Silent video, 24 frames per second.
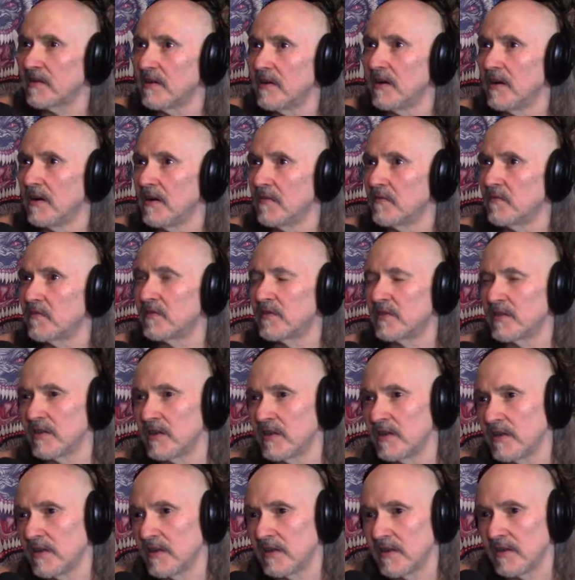of
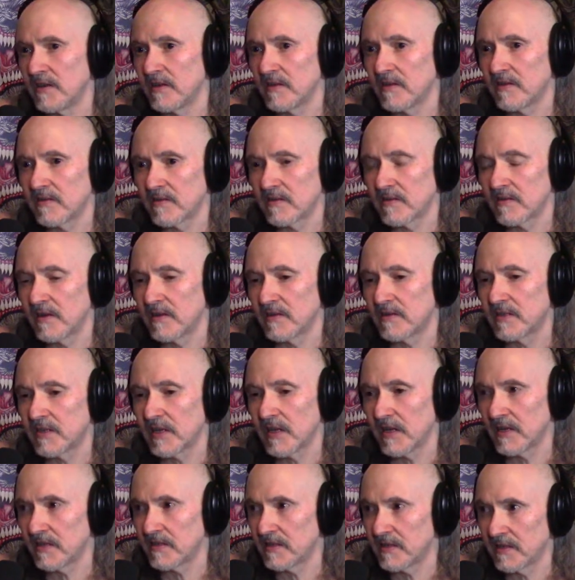the
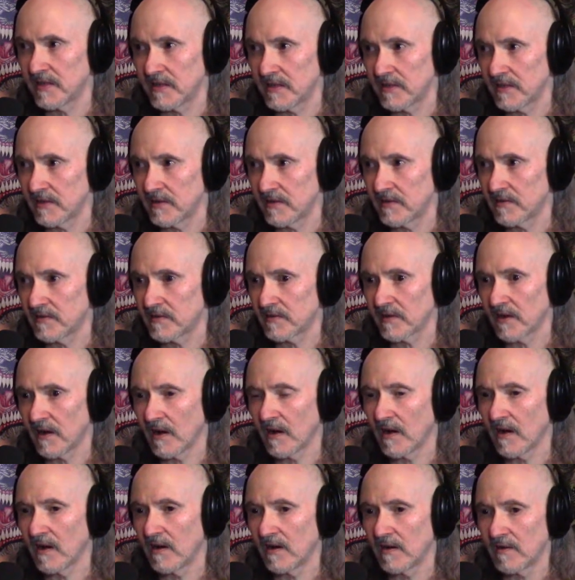attendees
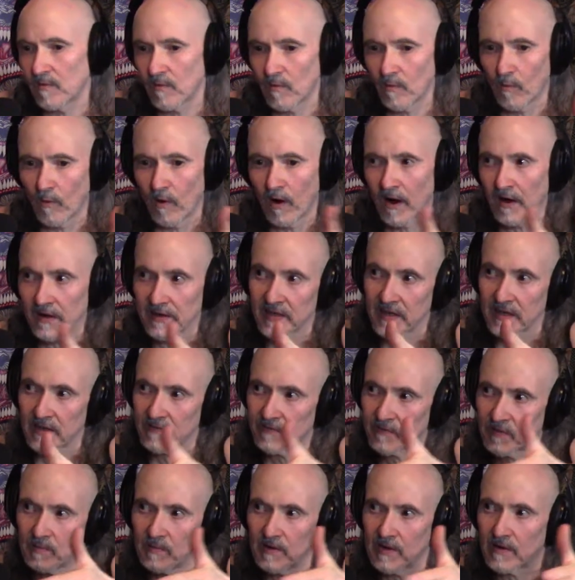are walking
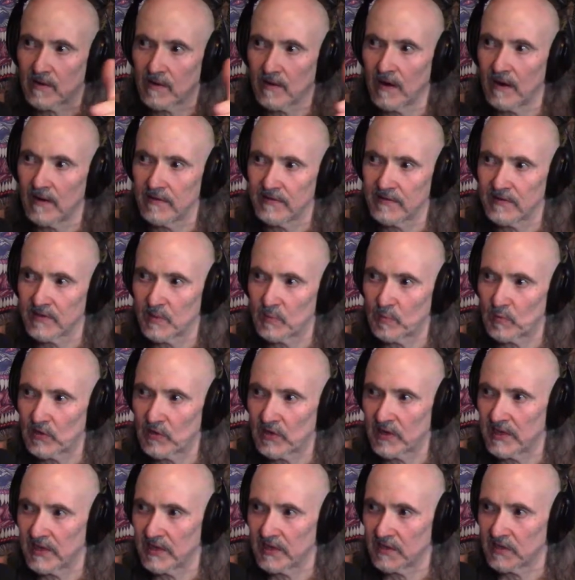from across the
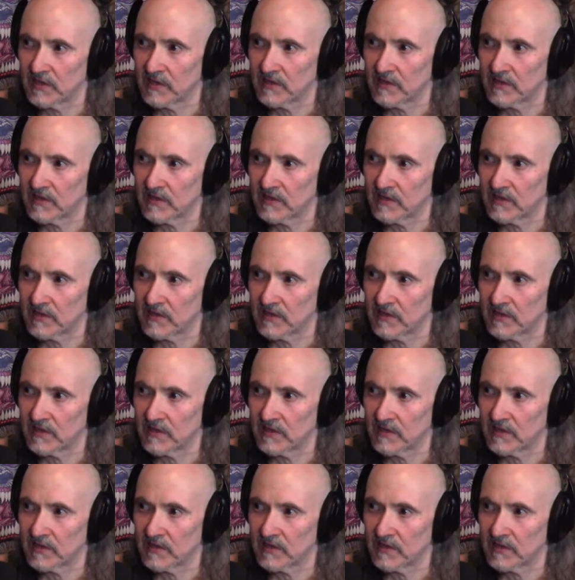bridge